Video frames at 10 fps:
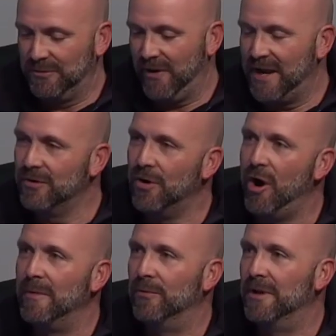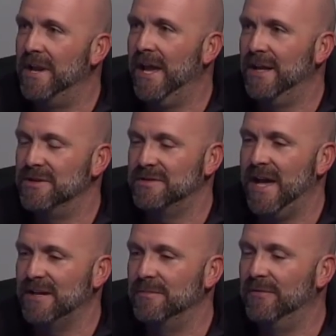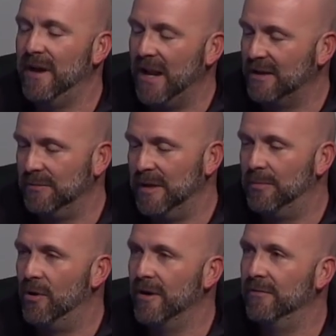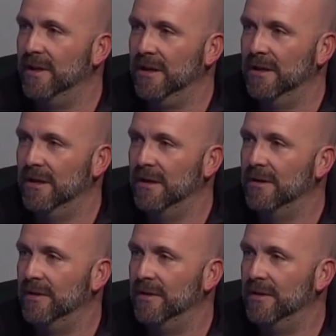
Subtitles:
Randle called me one day and just asked me if I'd like to be a part of the